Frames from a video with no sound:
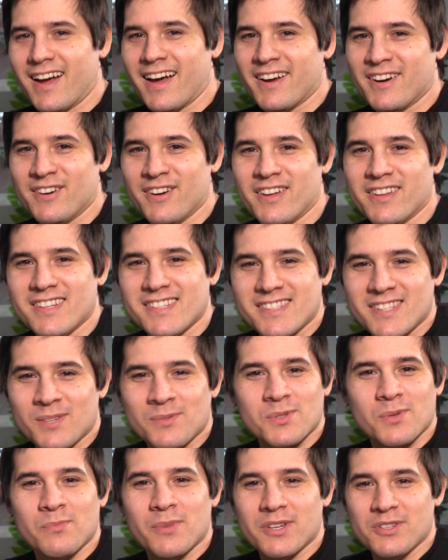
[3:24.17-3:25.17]
I don't know, this
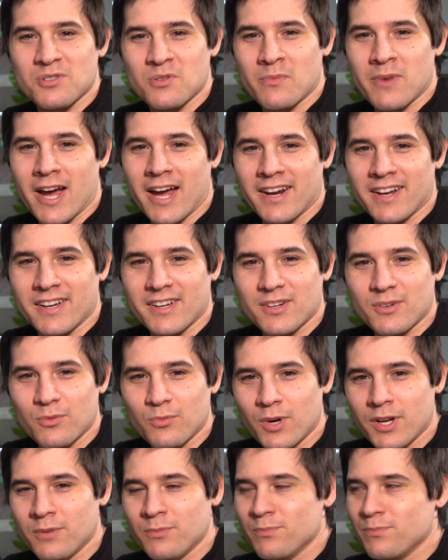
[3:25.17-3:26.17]
seems a bit dramatic.
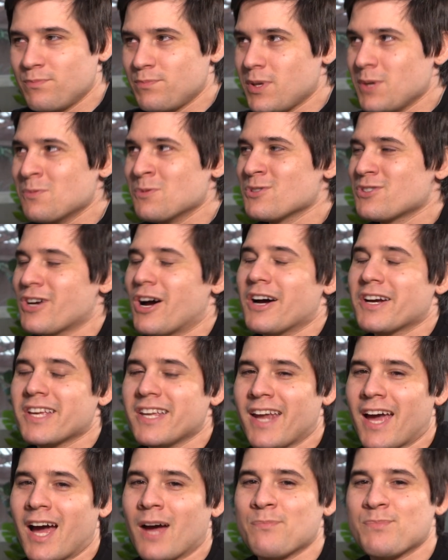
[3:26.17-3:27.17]
When people talk
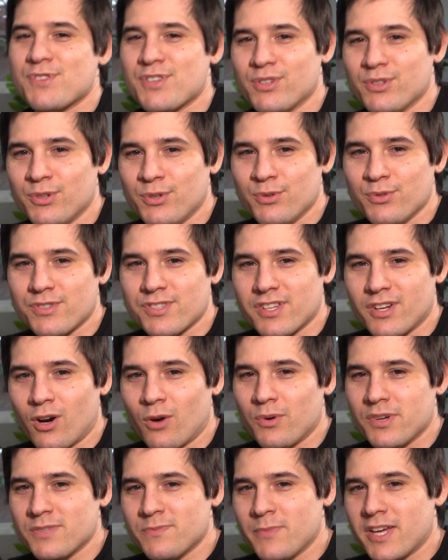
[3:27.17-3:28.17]
in absolutes, it
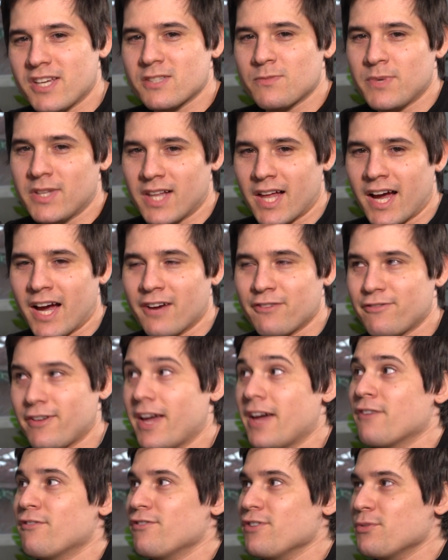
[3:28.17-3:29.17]
always makes me laugh.
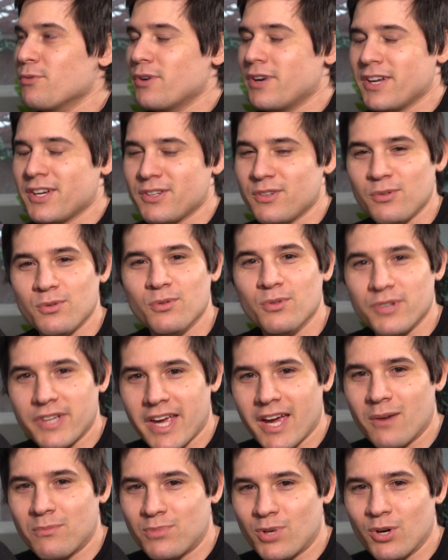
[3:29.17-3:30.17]
Everyone at Google
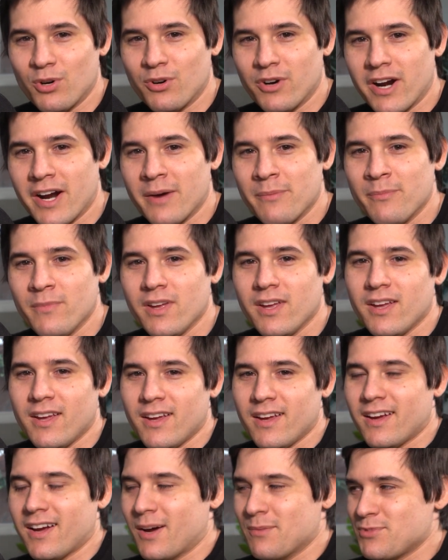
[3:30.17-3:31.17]
can't program.
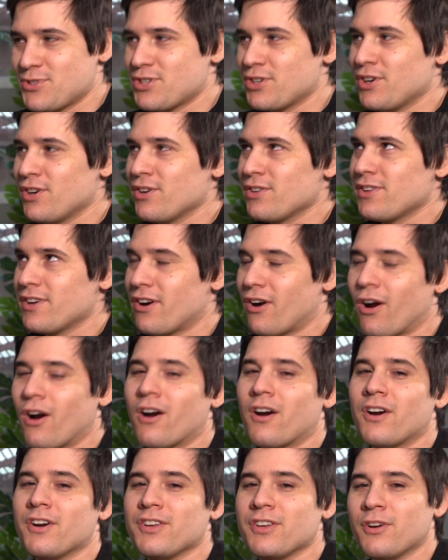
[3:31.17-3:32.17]
I'm sure there
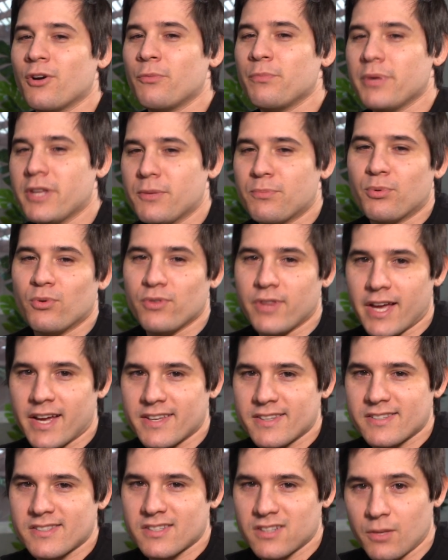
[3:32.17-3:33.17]
are, you know, people
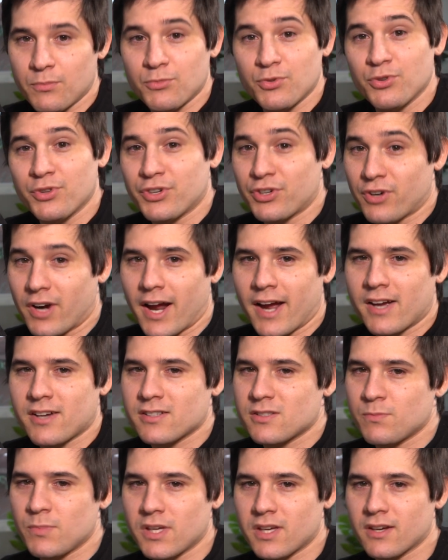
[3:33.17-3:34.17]
that slip through the
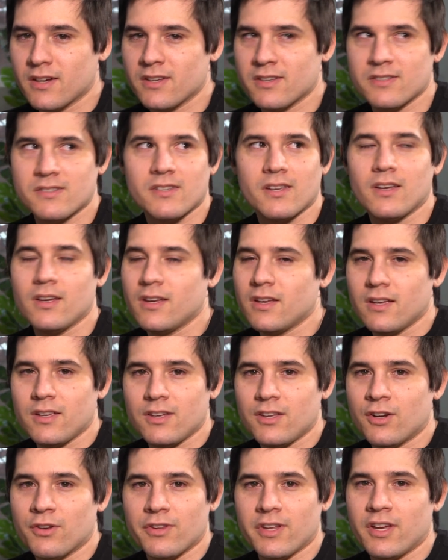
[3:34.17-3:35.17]
cracks because,
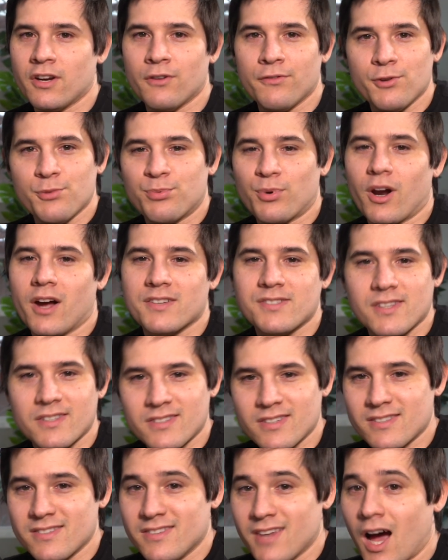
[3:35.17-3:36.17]
you know, the interview process
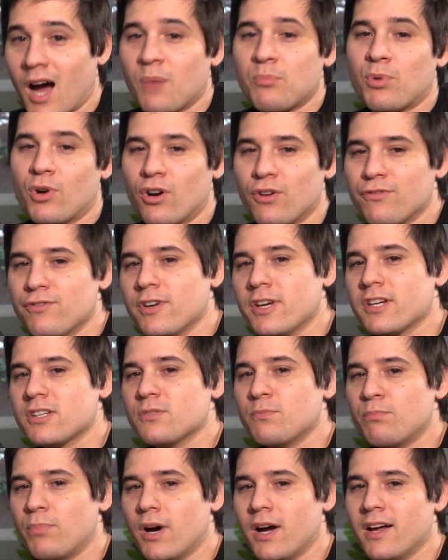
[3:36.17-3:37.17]
is not perfect,
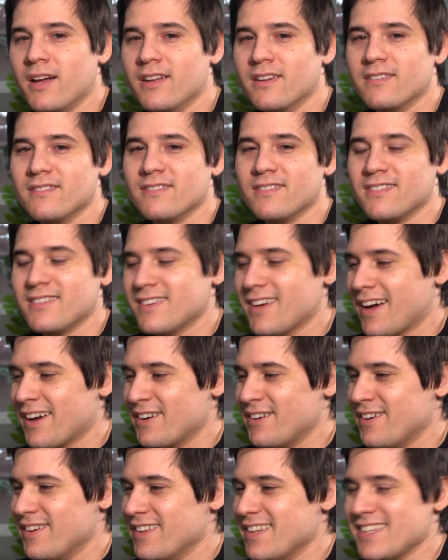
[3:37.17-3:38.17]
but I
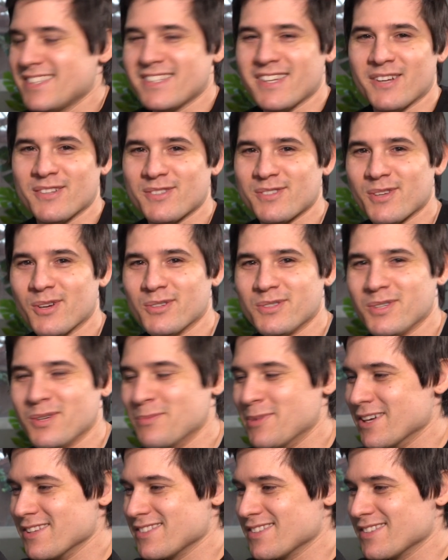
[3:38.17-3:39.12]
don't know, they sound salty about